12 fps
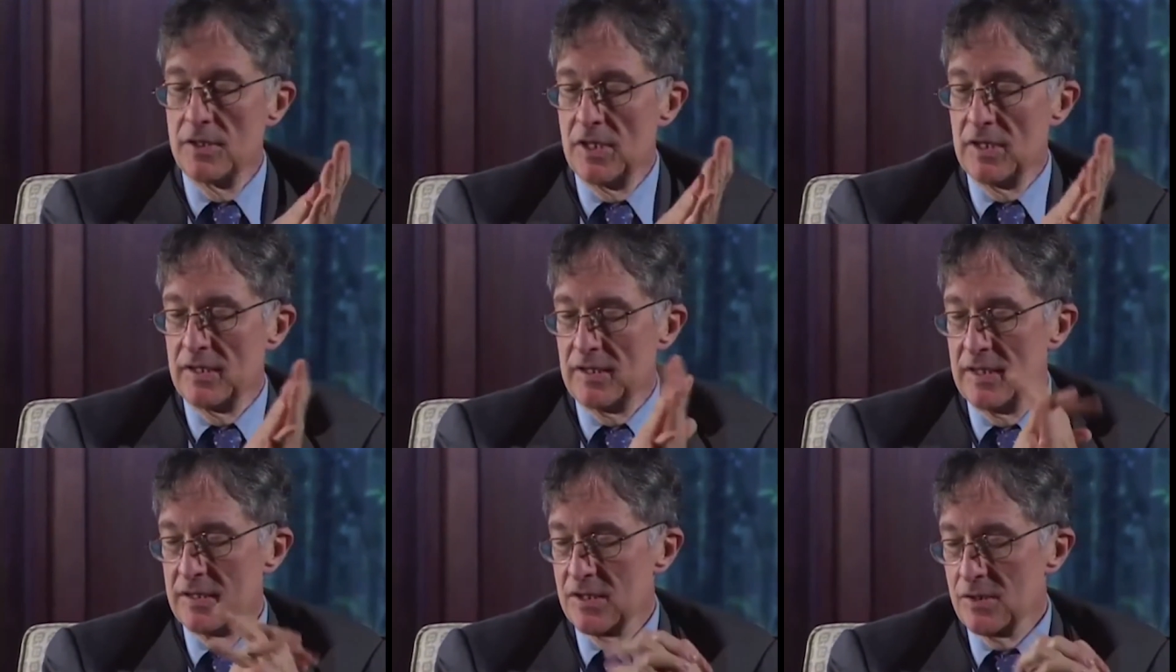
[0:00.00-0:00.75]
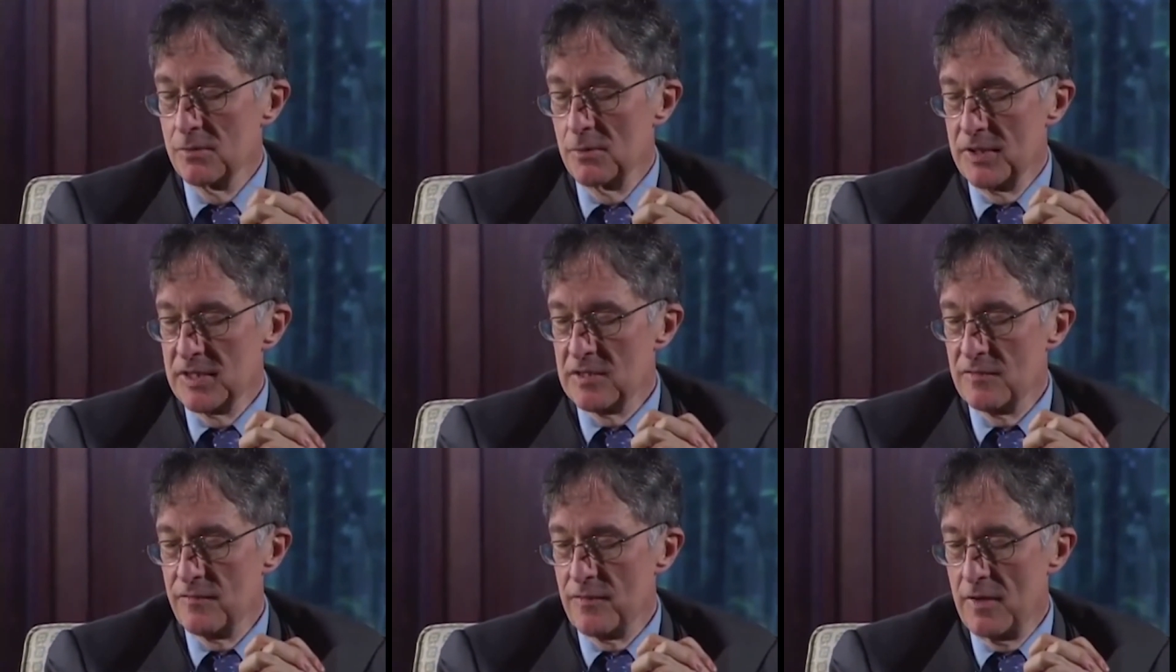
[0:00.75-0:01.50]
at a school
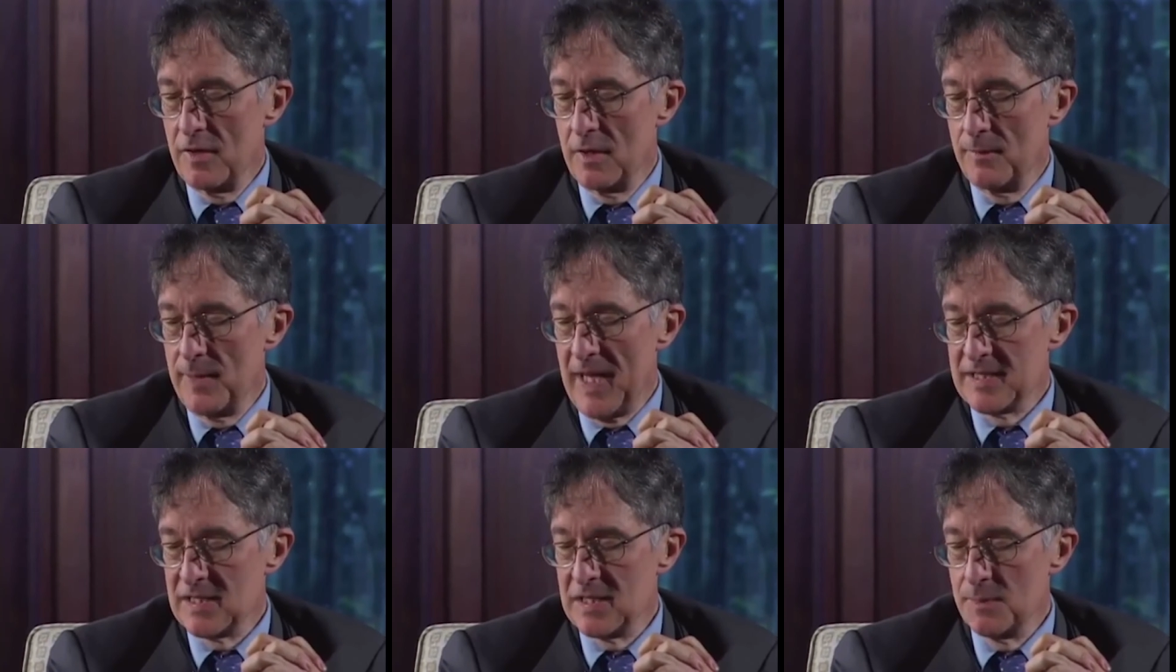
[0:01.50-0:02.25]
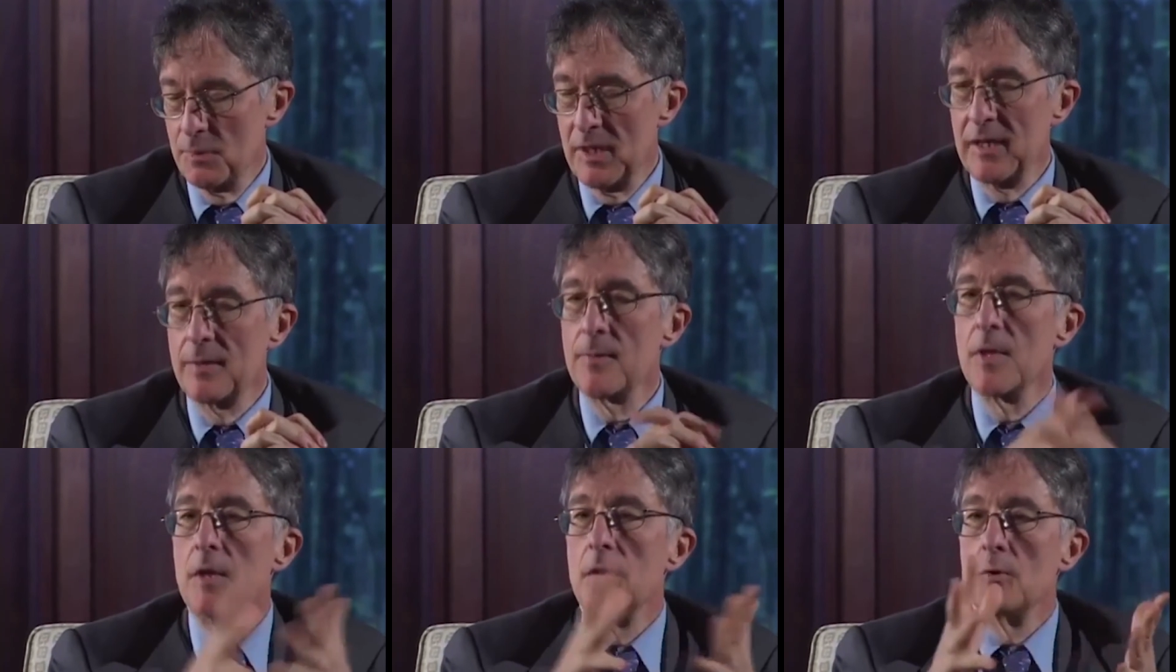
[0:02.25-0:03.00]
this um, past spring
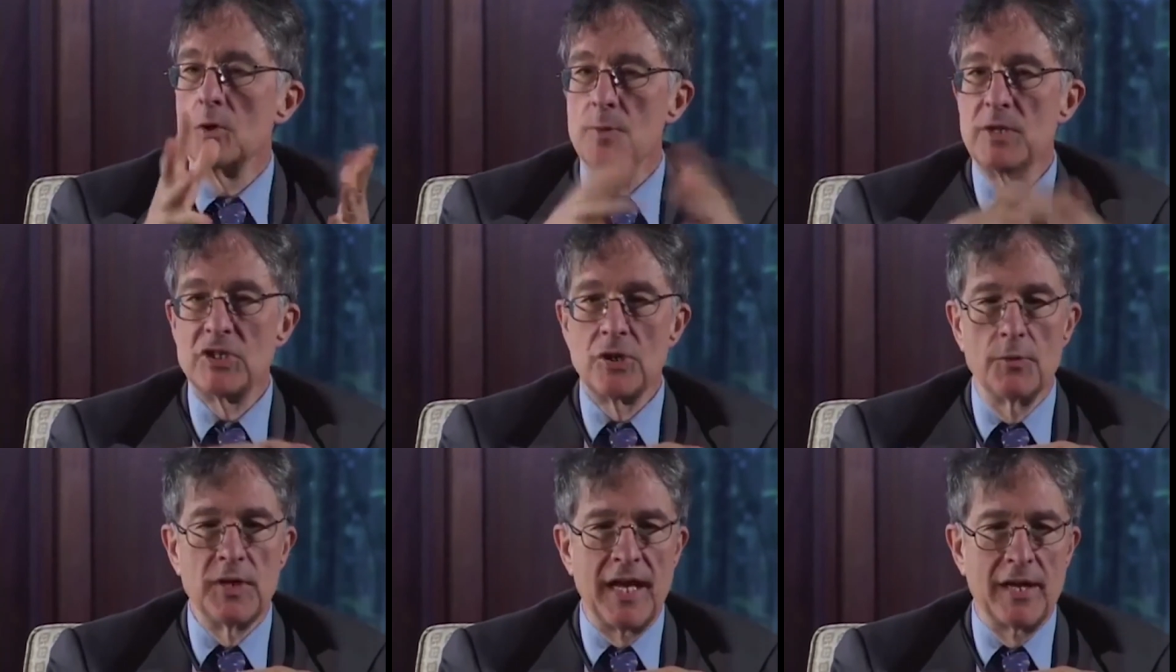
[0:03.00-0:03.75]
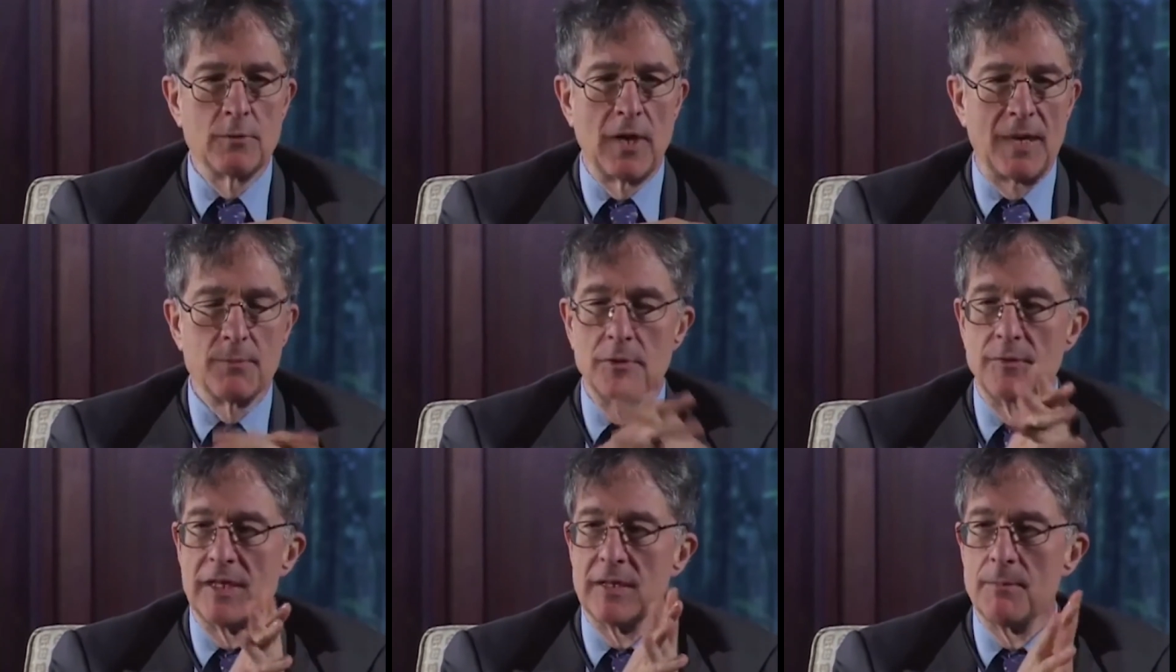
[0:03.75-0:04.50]
was we showed the Enron
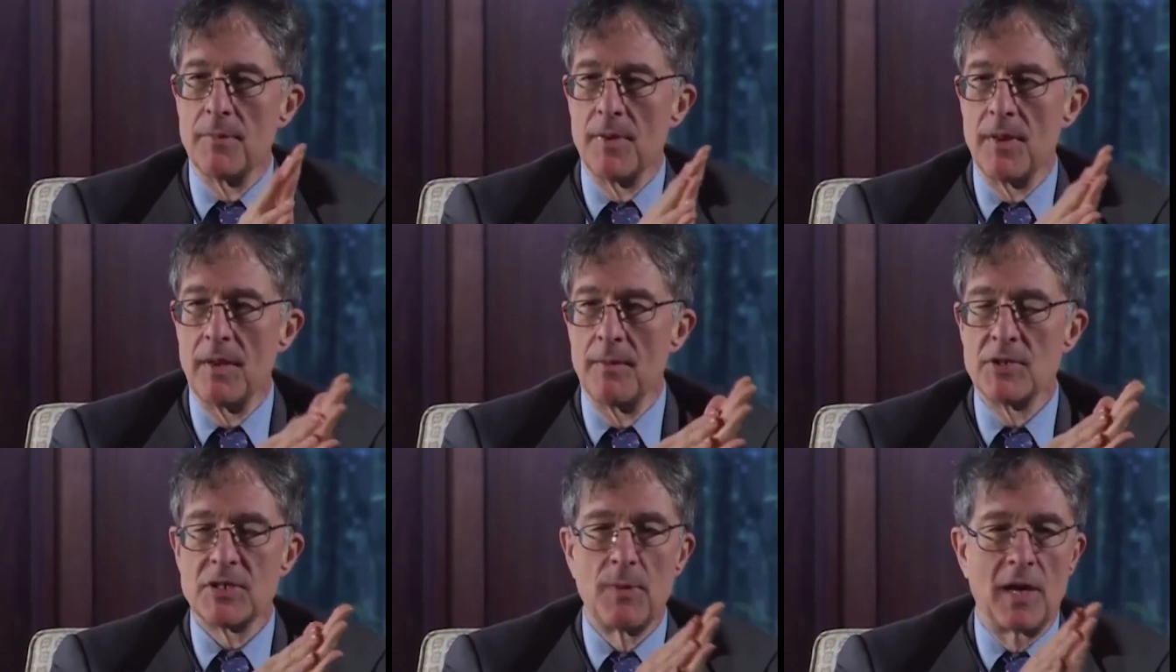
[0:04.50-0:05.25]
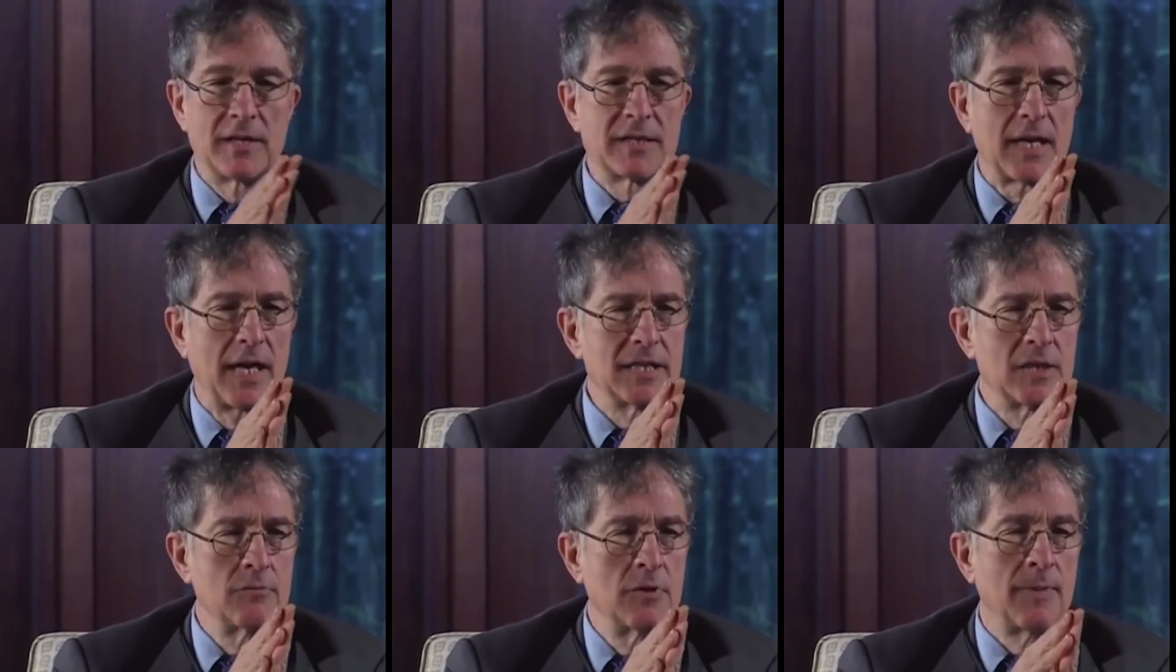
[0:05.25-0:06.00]
movie, the, the Smartest Guys
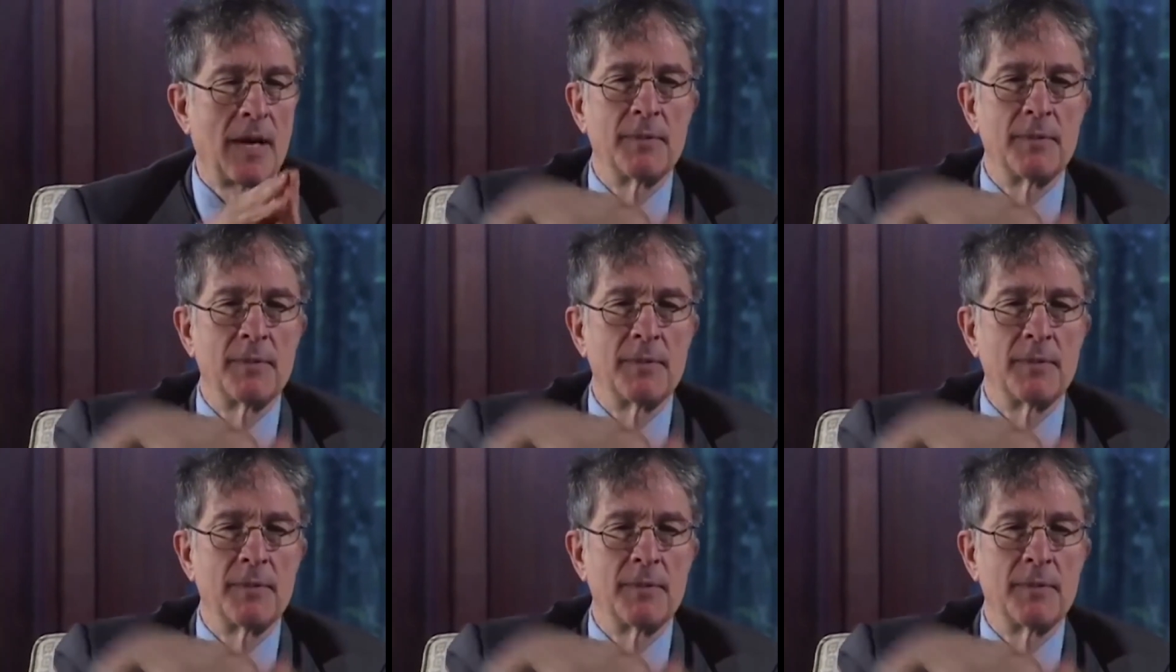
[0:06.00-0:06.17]
in the Room. How